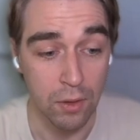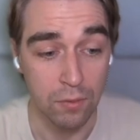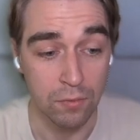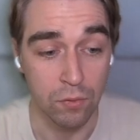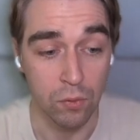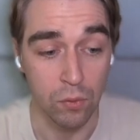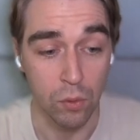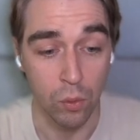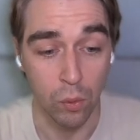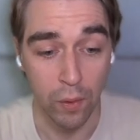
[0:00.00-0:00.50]

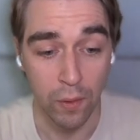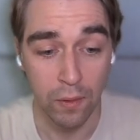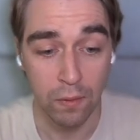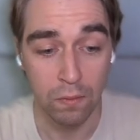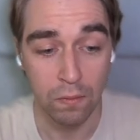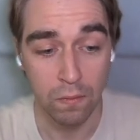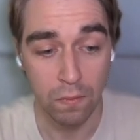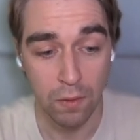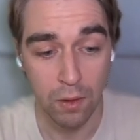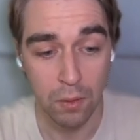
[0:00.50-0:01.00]

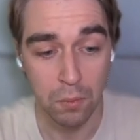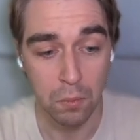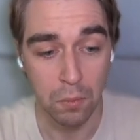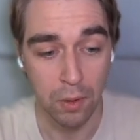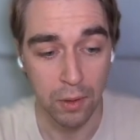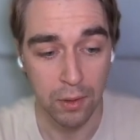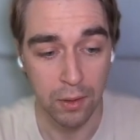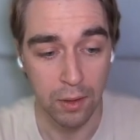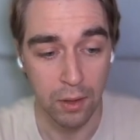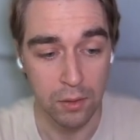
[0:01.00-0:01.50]
evaluate them
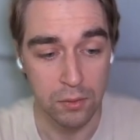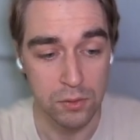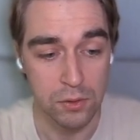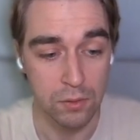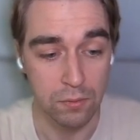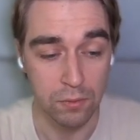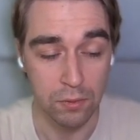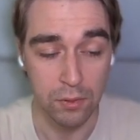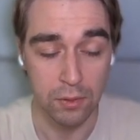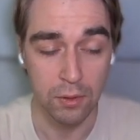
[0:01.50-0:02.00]
against
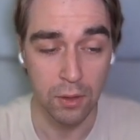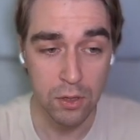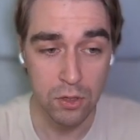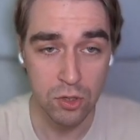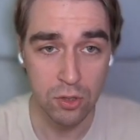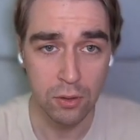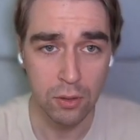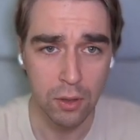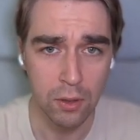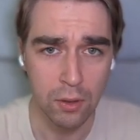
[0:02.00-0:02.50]

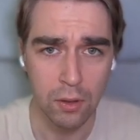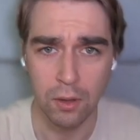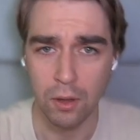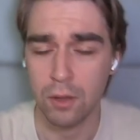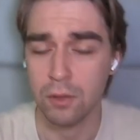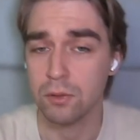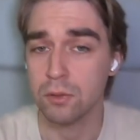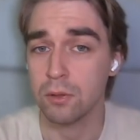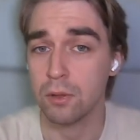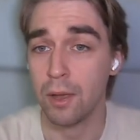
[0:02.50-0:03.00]
validation data
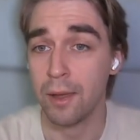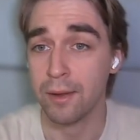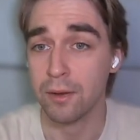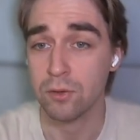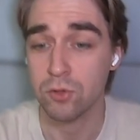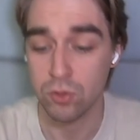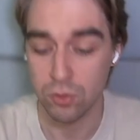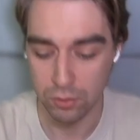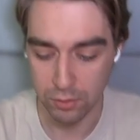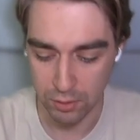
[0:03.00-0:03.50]
and
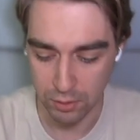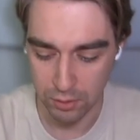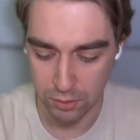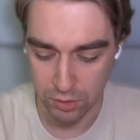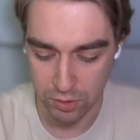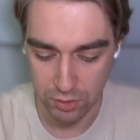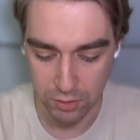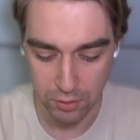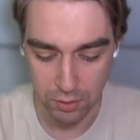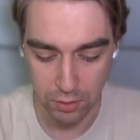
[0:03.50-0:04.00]
actually
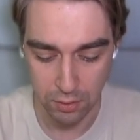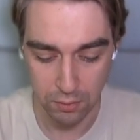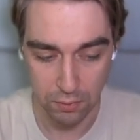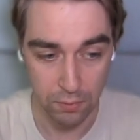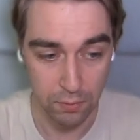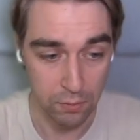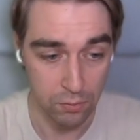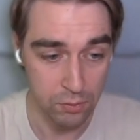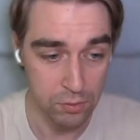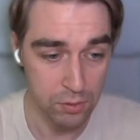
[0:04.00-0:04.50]
see
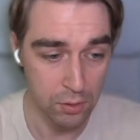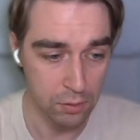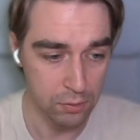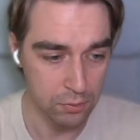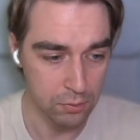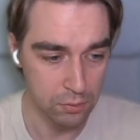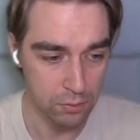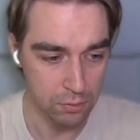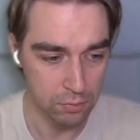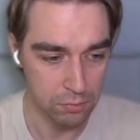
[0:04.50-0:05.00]
the
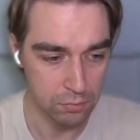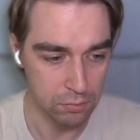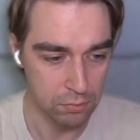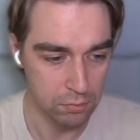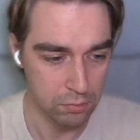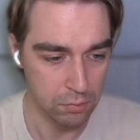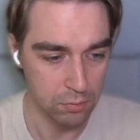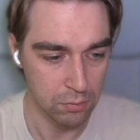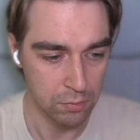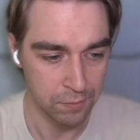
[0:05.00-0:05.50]
results.
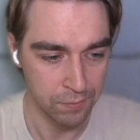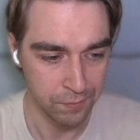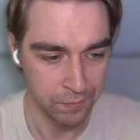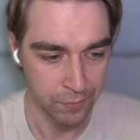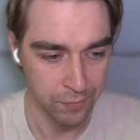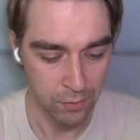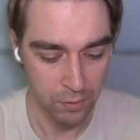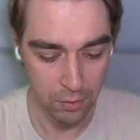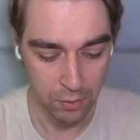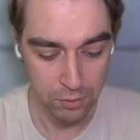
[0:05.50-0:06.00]

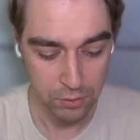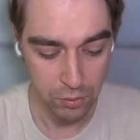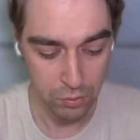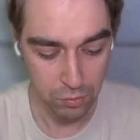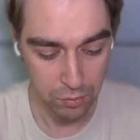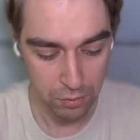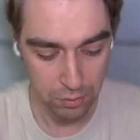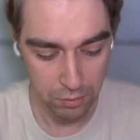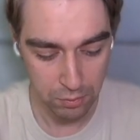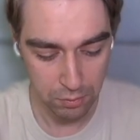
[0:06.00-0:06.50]

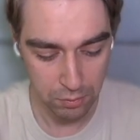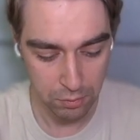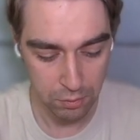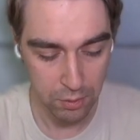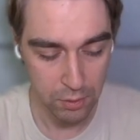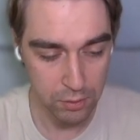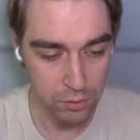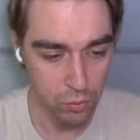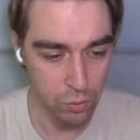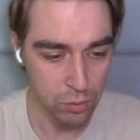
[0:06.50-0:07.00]
So
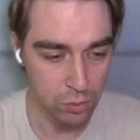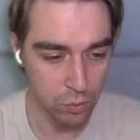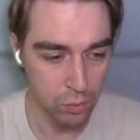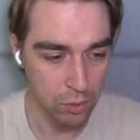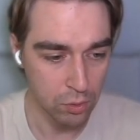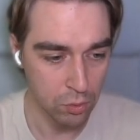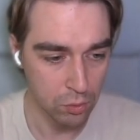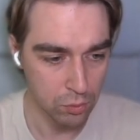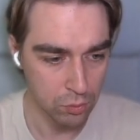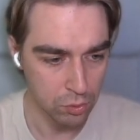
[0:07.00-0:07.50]
that's what we're
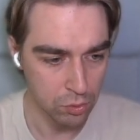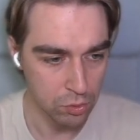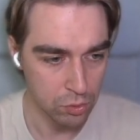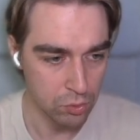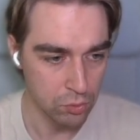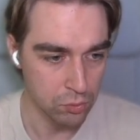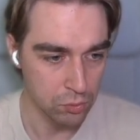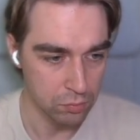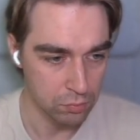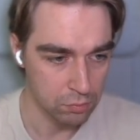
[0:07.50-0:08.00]
going
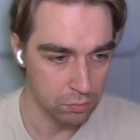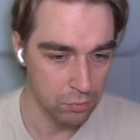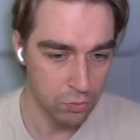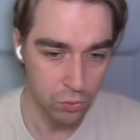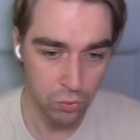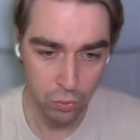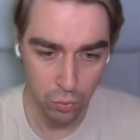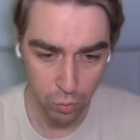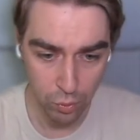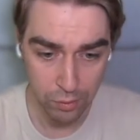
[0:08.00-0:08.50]
to
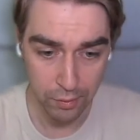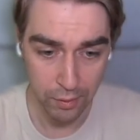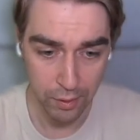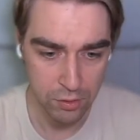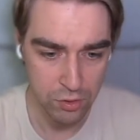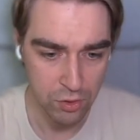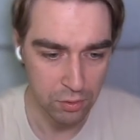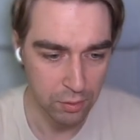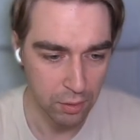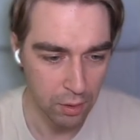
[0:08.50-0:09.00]
do. Well,
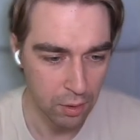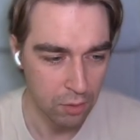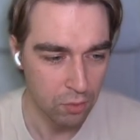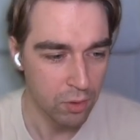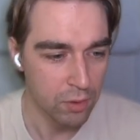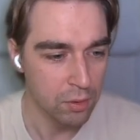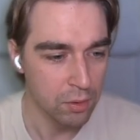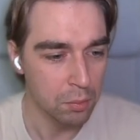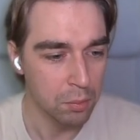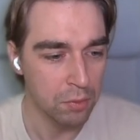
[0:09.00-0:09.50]
actually I
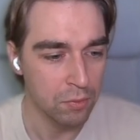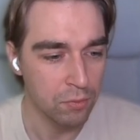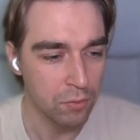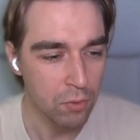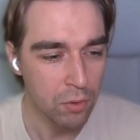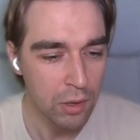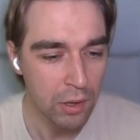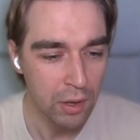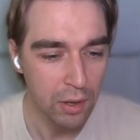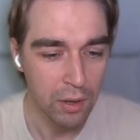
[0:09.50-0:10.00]
ran it
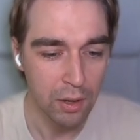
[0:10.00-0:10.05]
before.